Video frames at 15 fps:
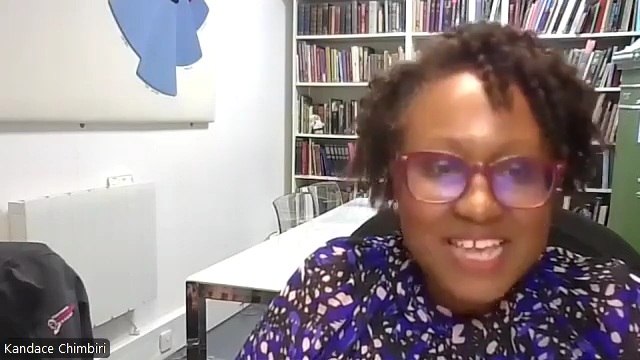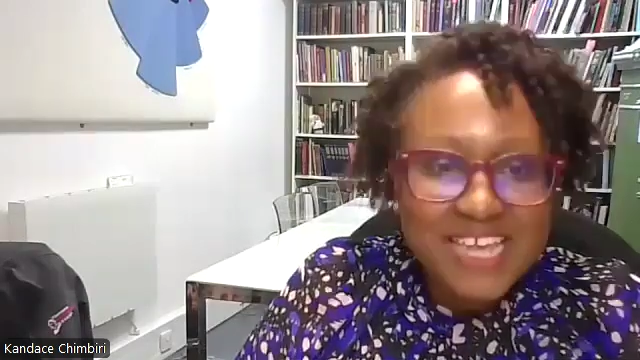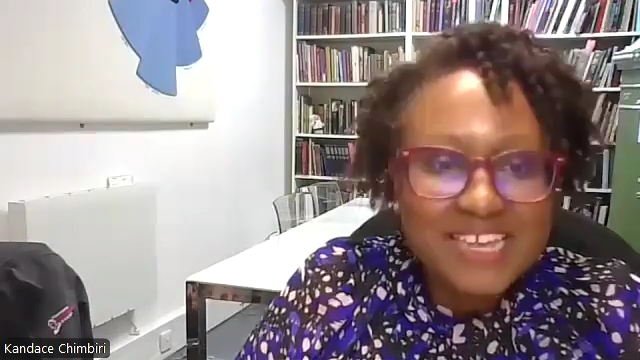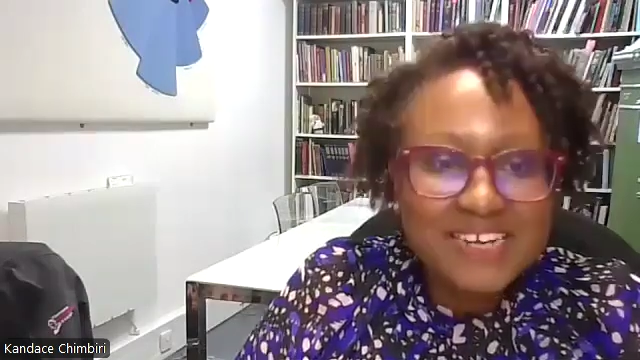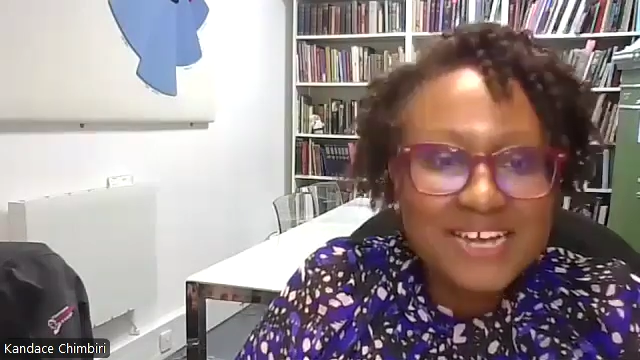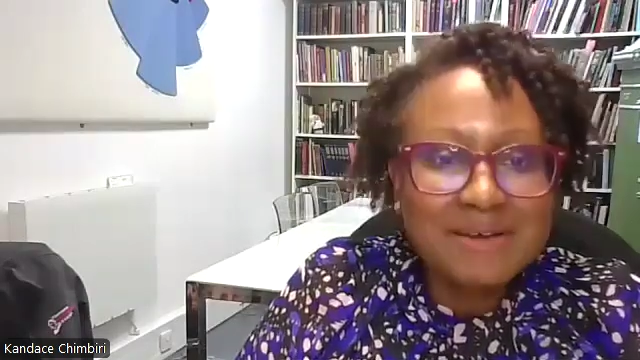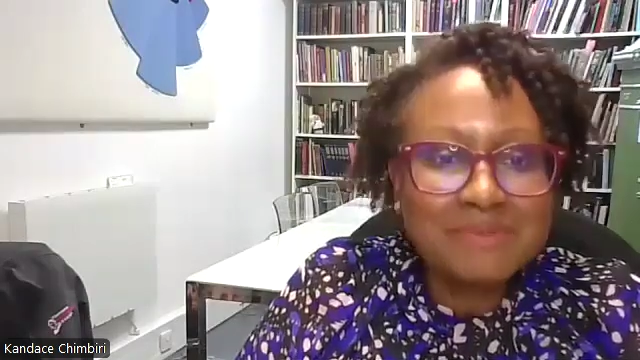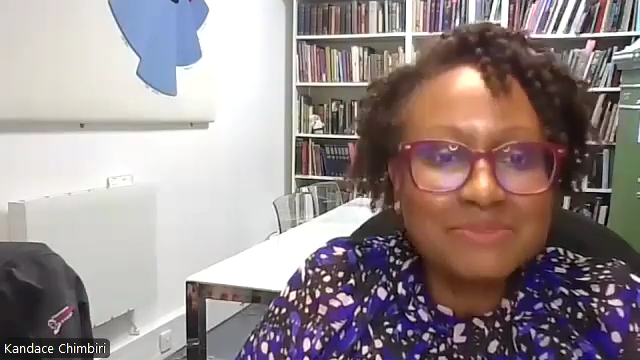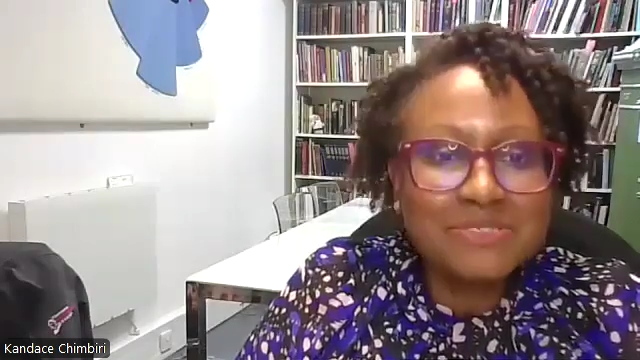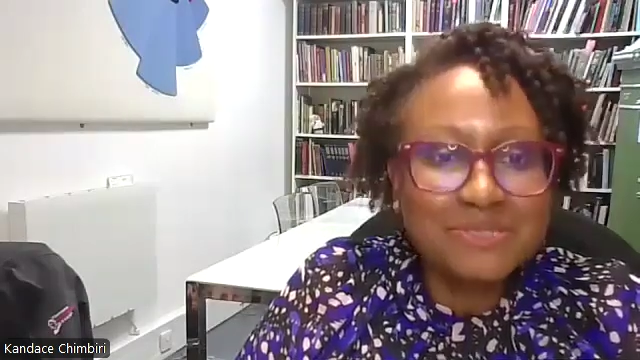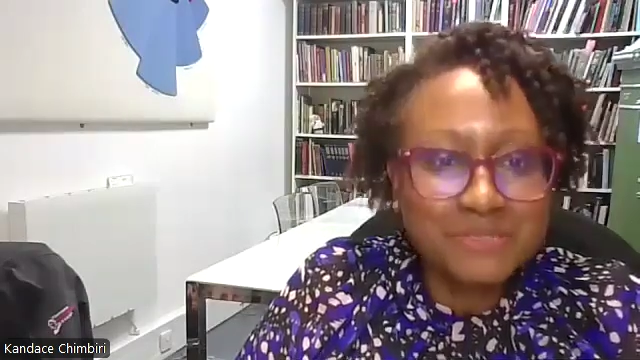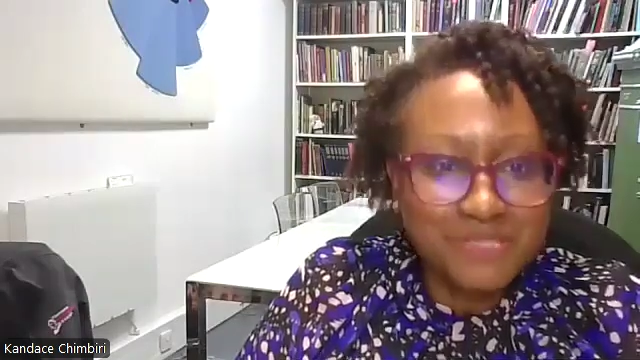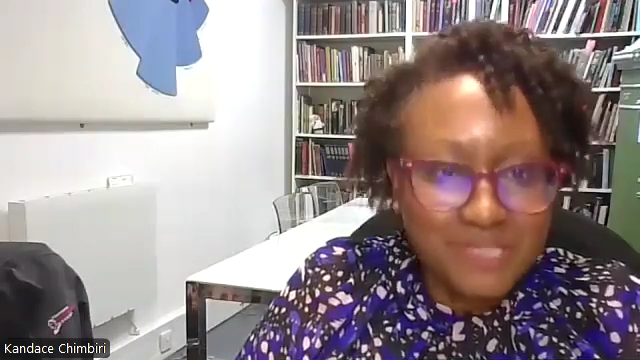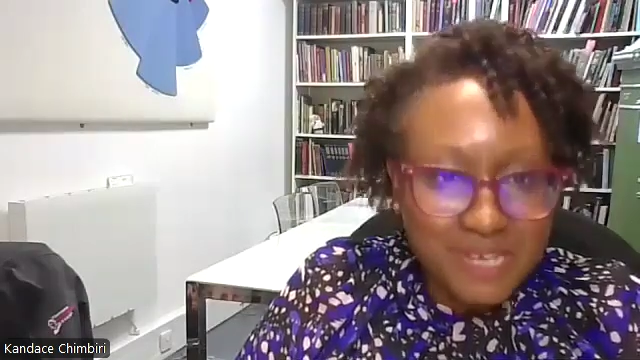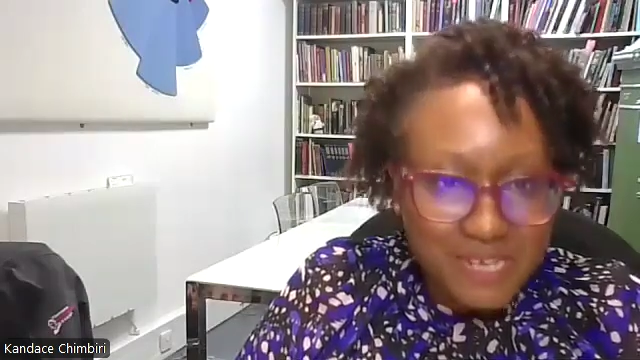He had come
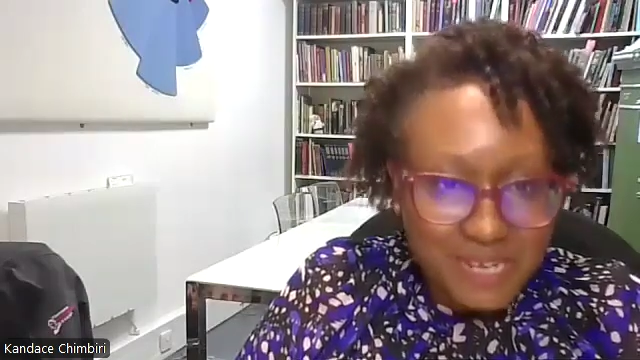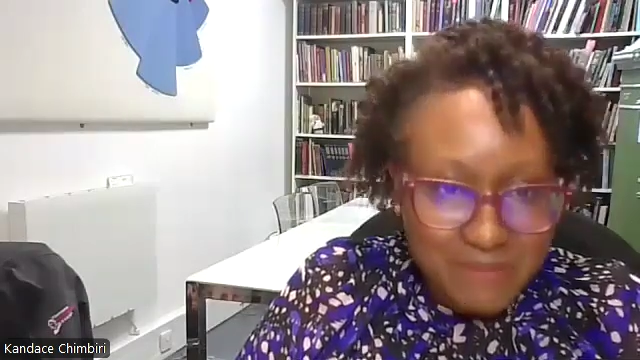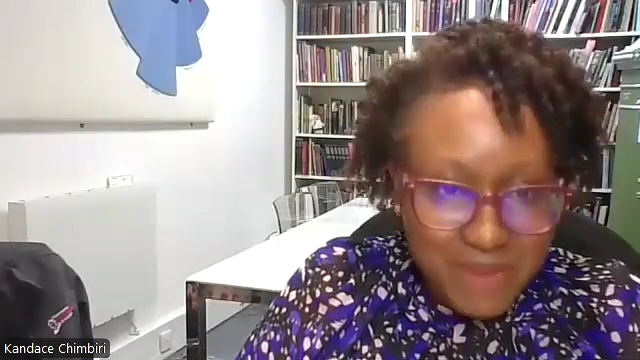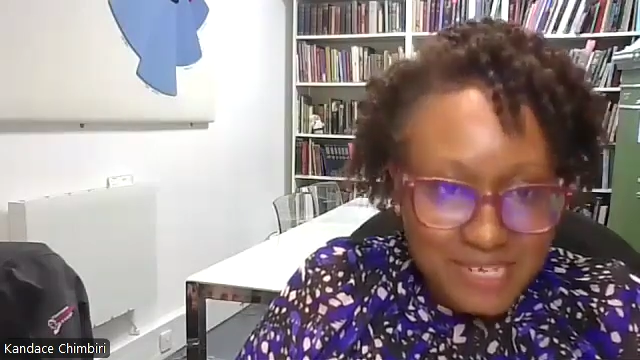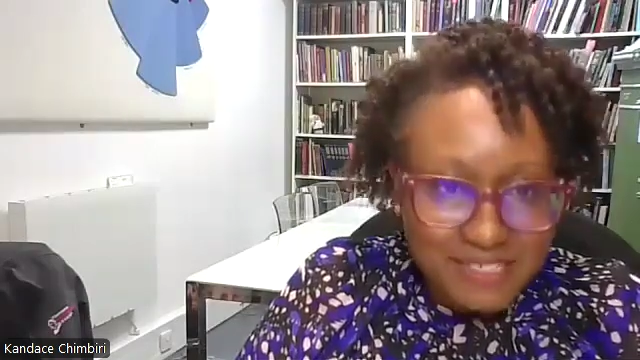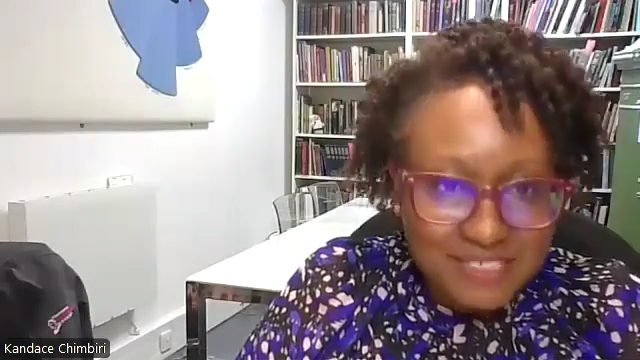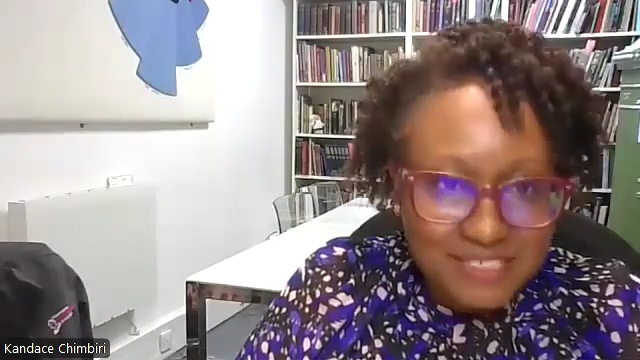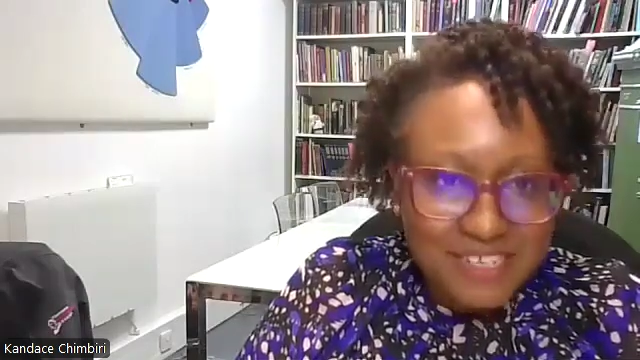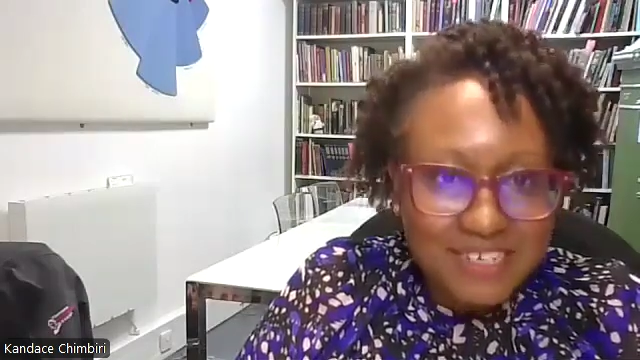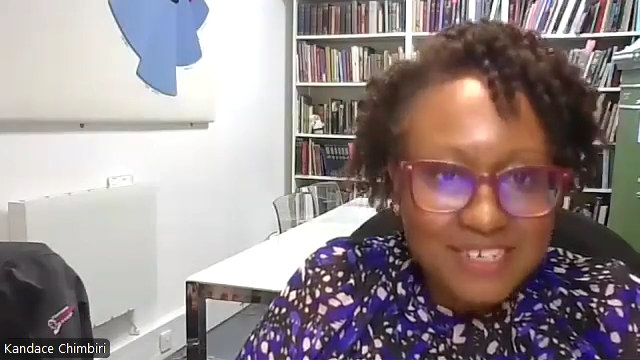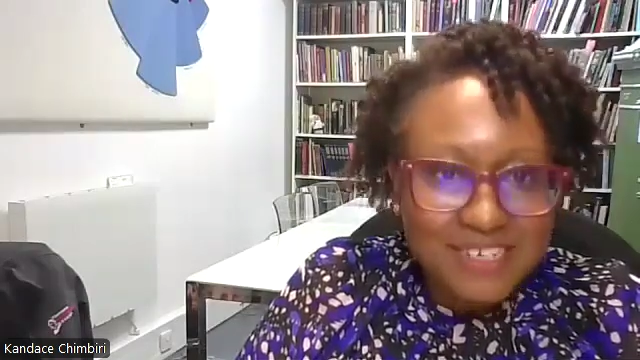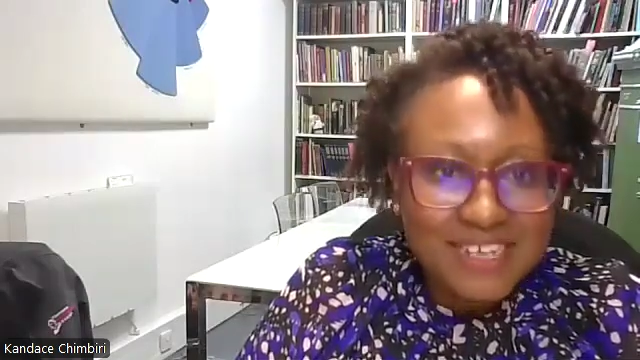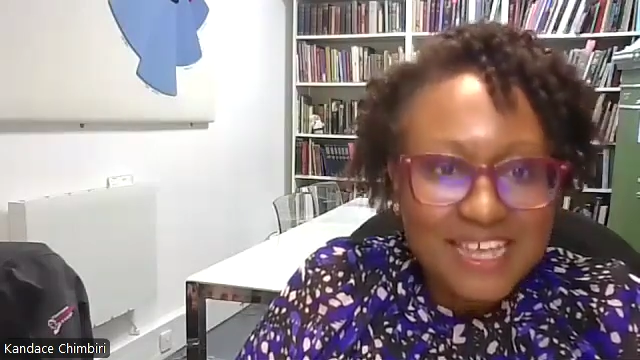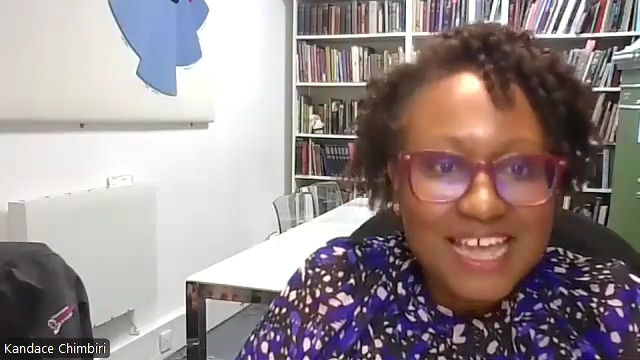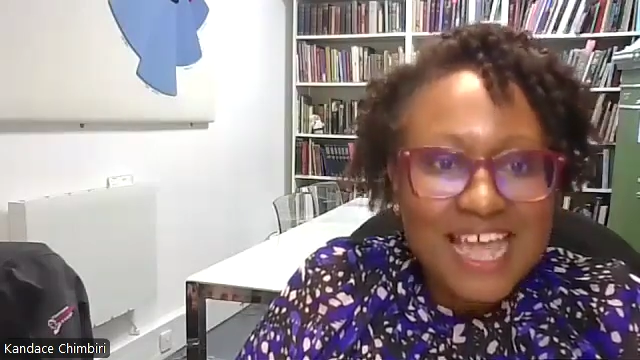to study
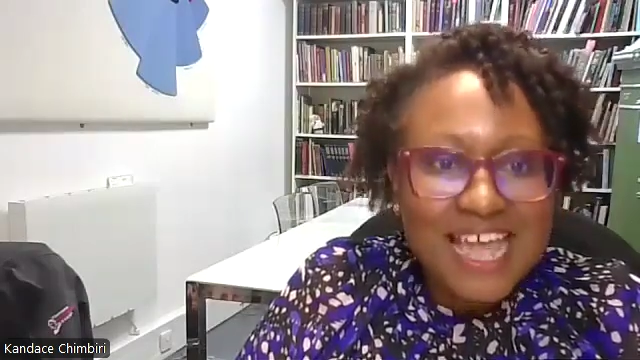medicine.